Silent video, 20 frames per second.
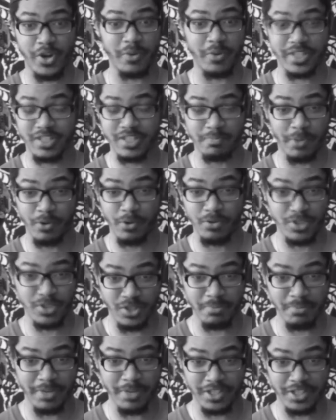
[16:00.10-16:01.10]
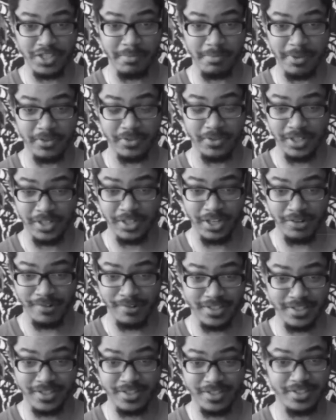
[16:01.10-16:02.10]
know, expose too much about the
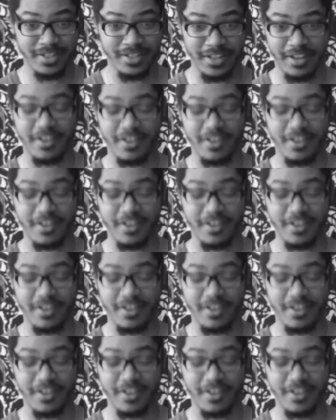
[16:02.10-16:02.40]
lyrics, because like